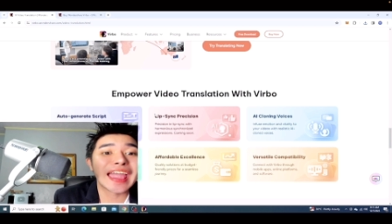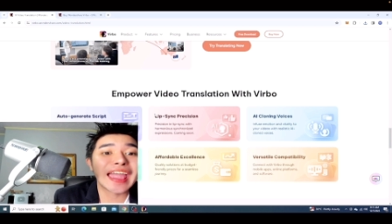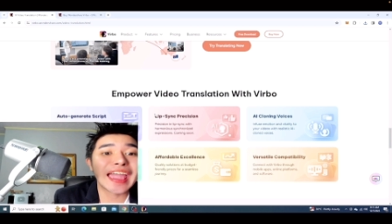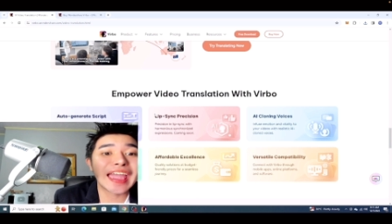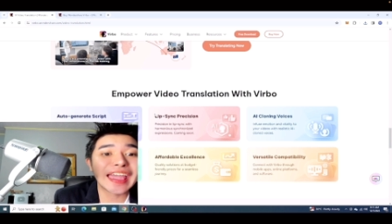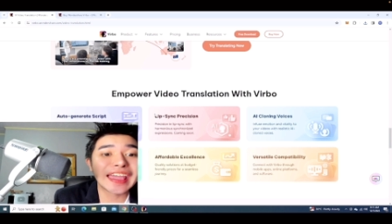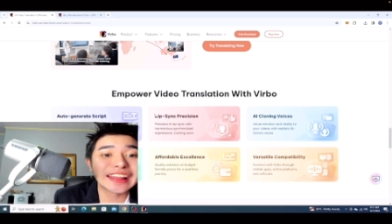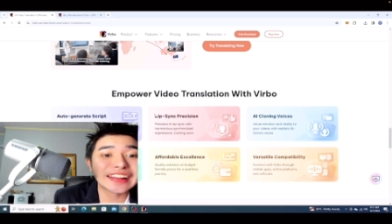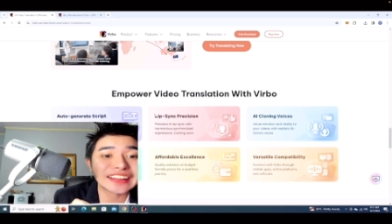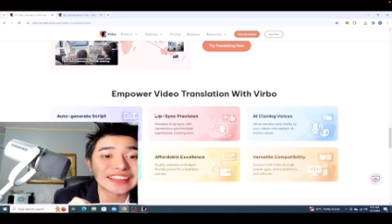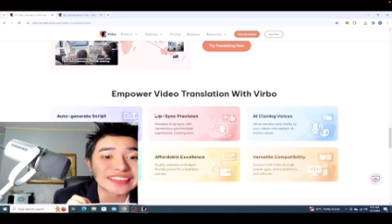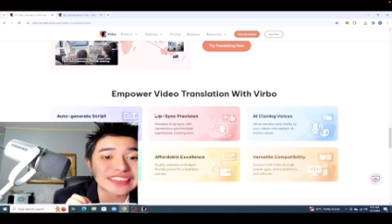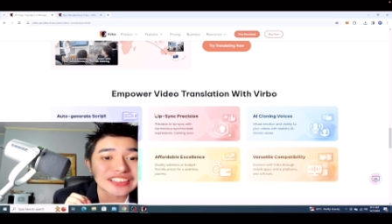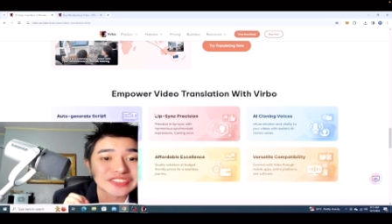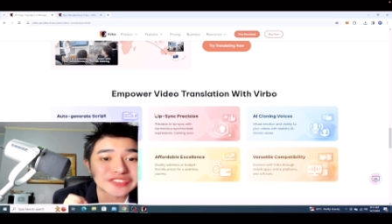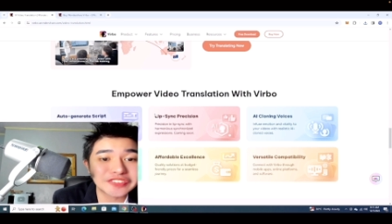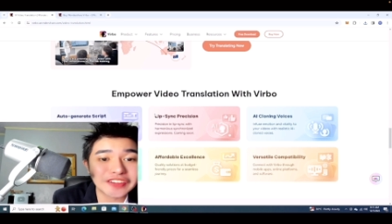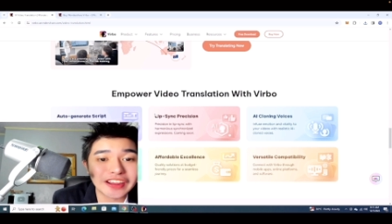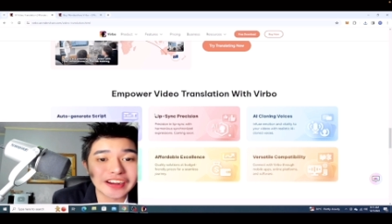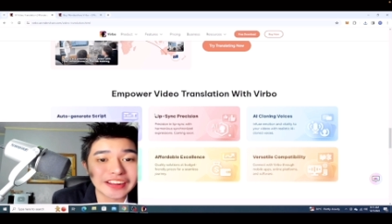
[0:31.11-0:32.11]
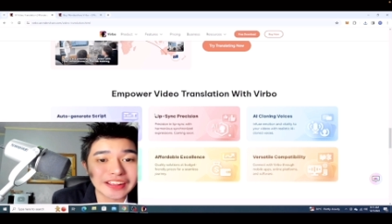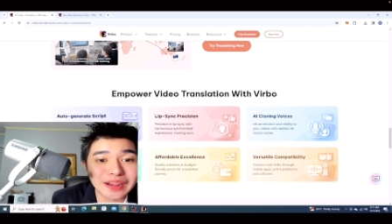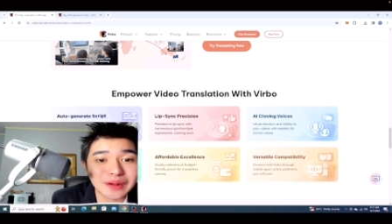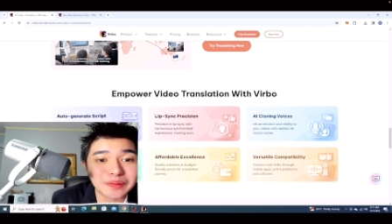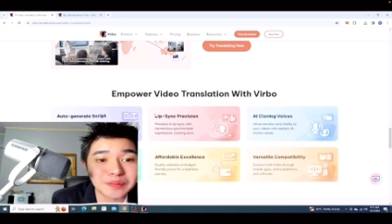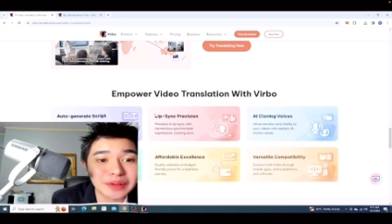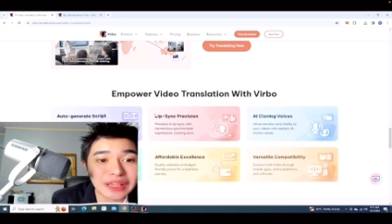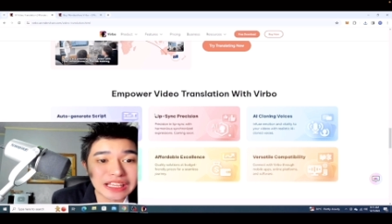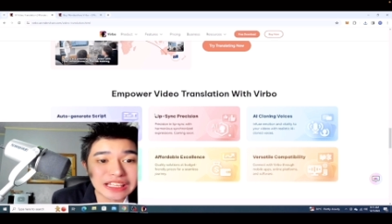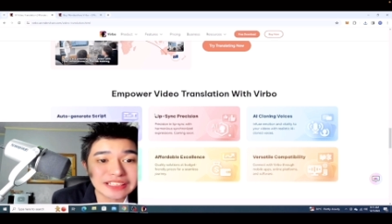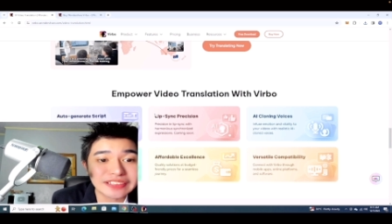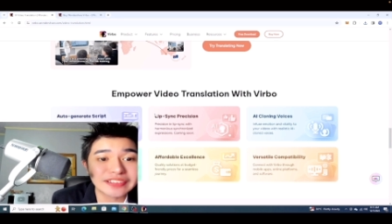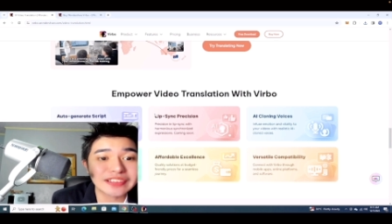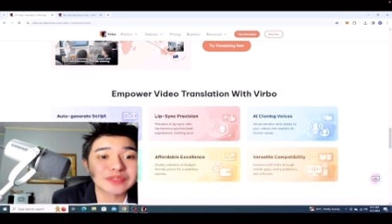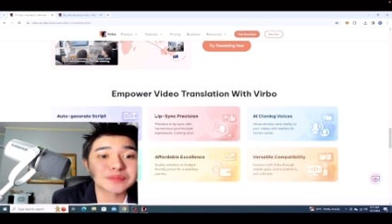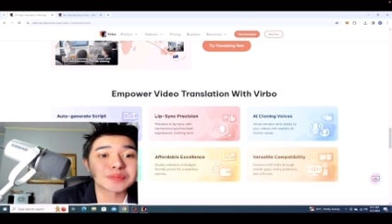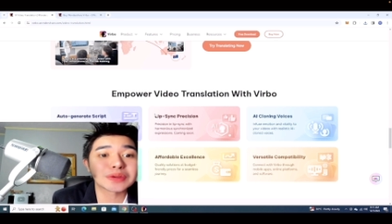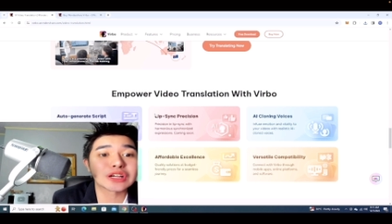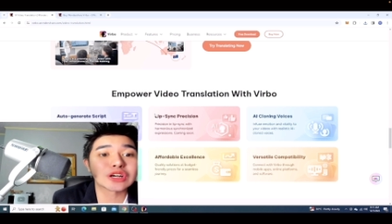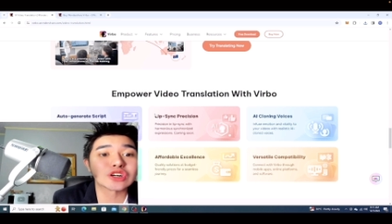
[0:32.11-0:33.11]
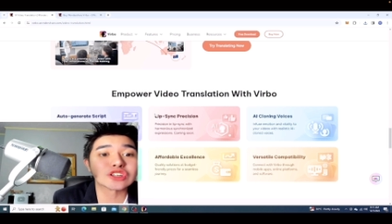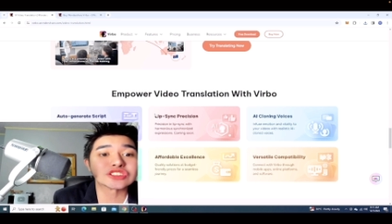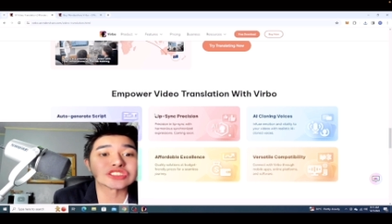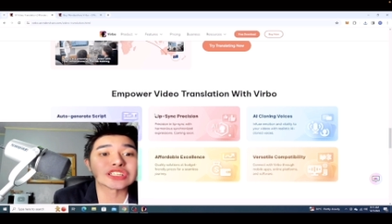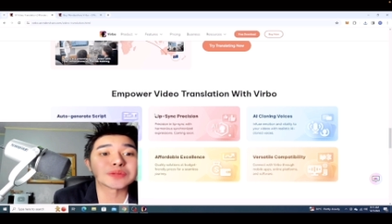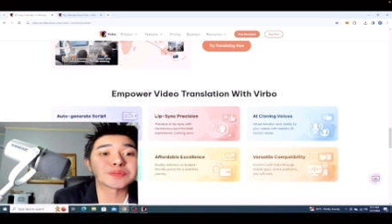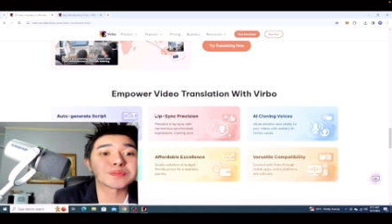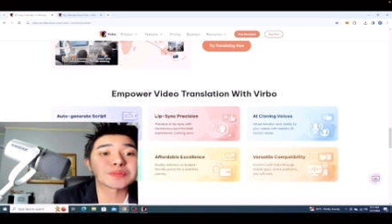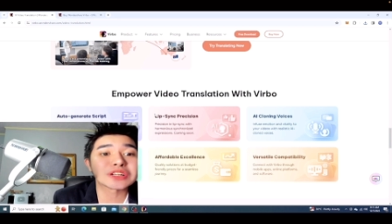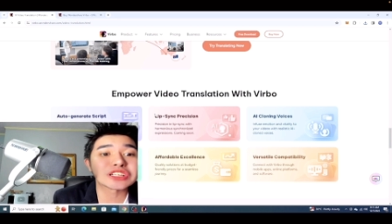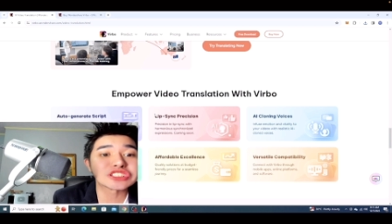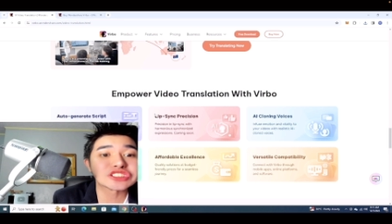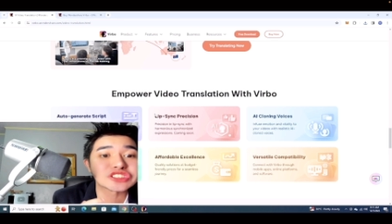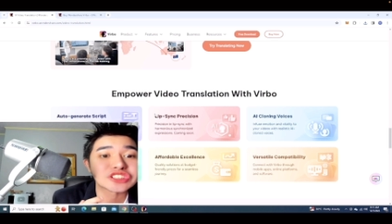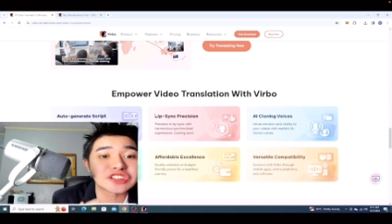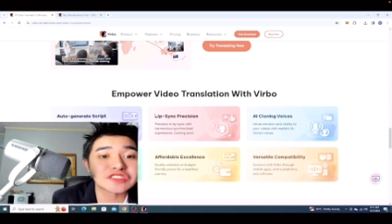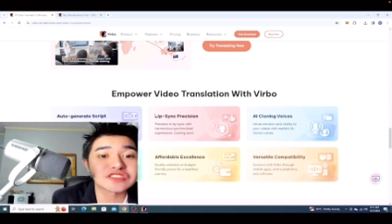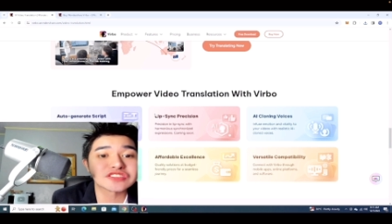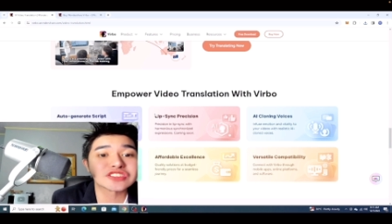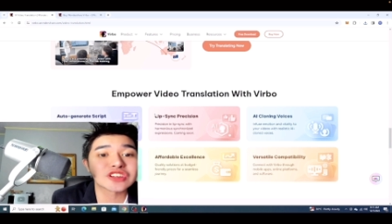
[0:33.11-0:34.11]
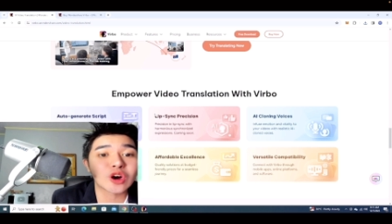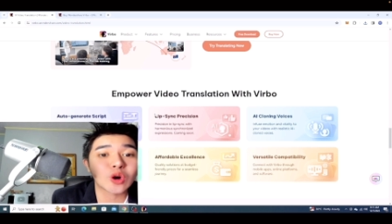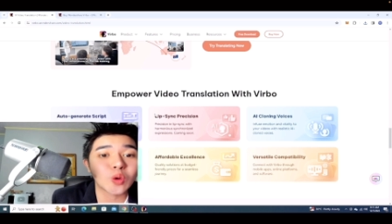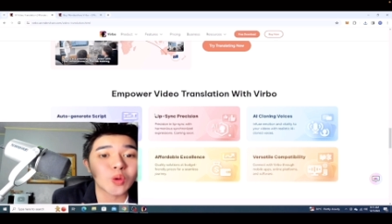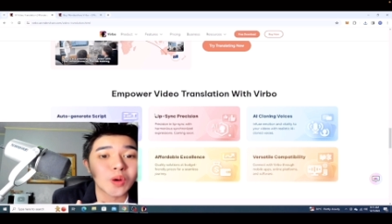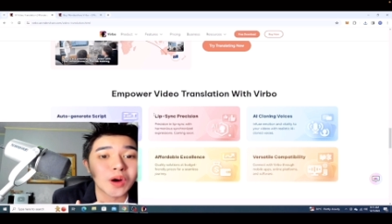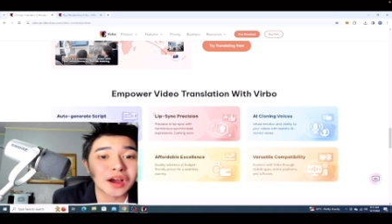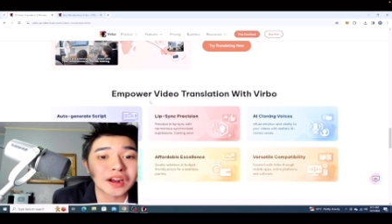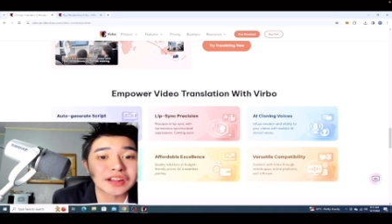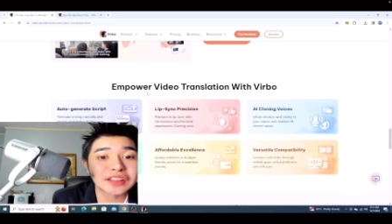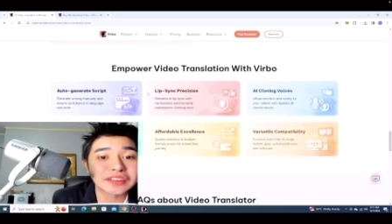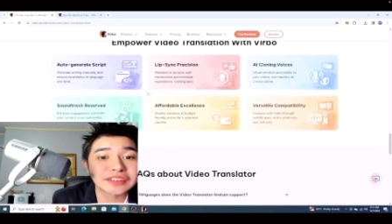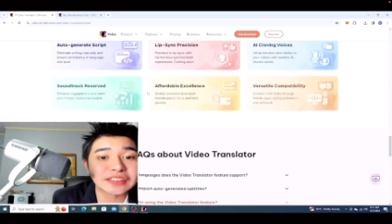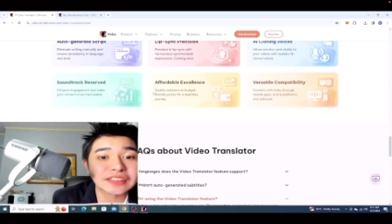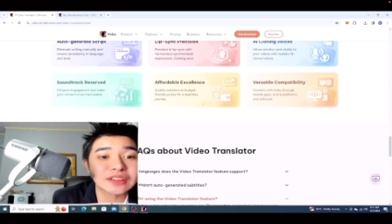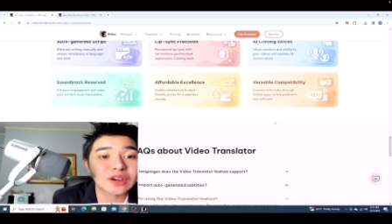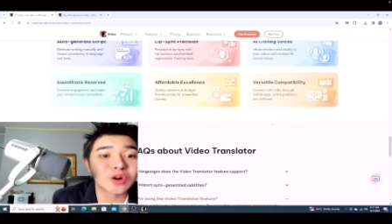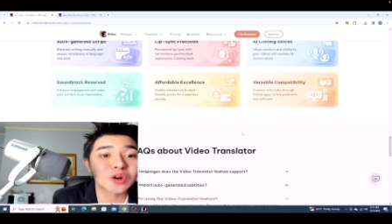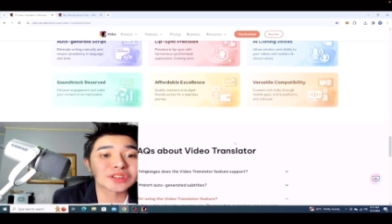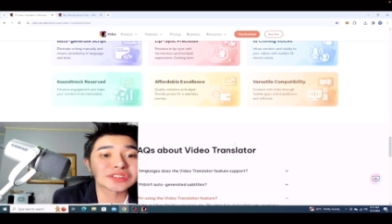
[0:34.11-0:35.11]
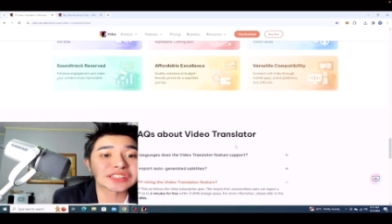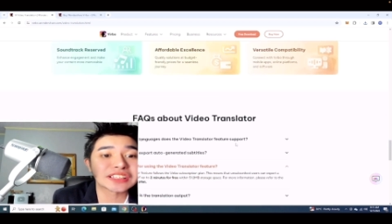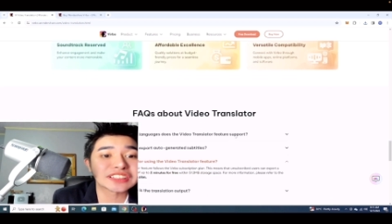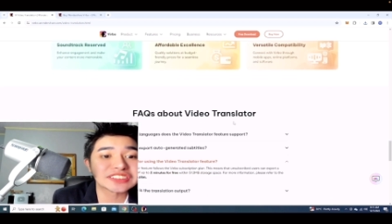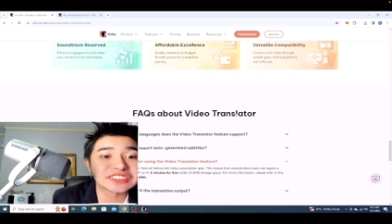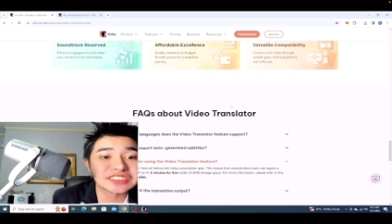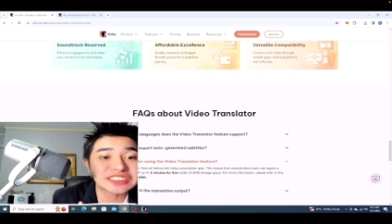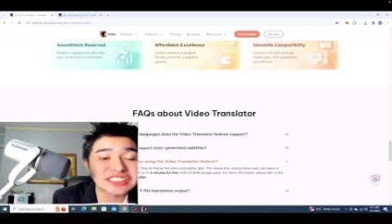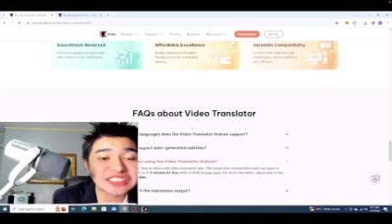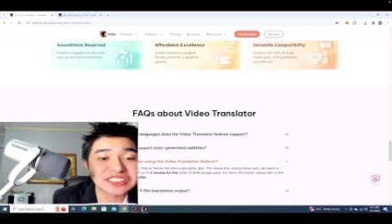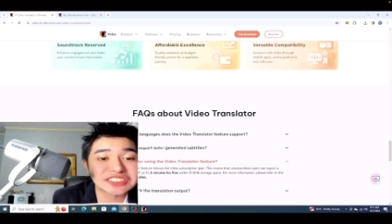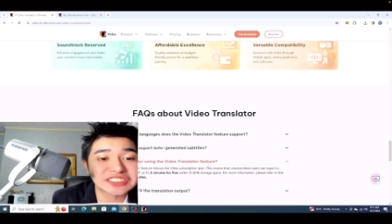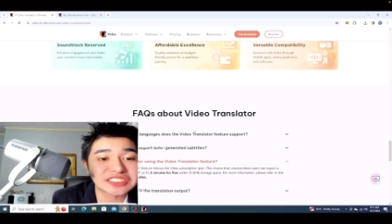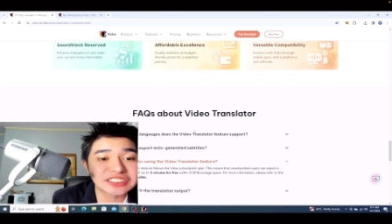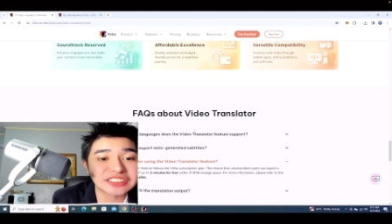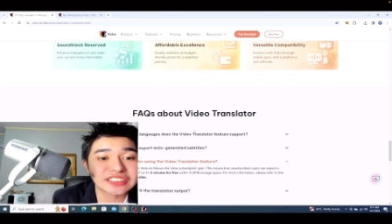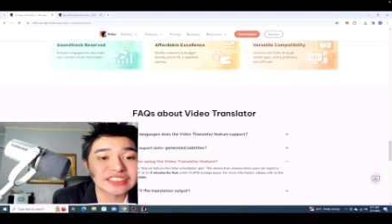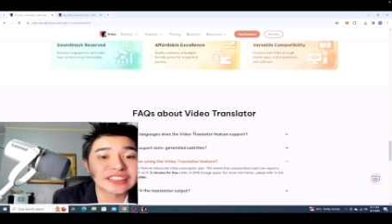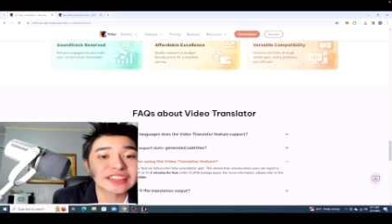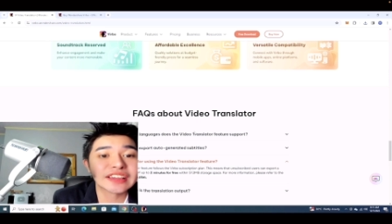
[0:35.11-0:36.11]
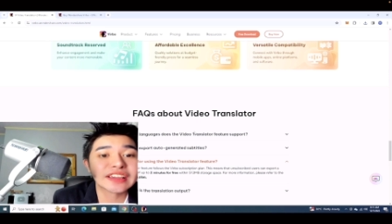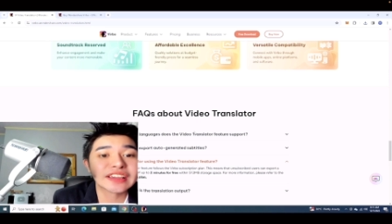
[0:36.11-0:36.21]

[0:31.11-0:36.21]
And it is very amazing because it preserves the quality, authenticity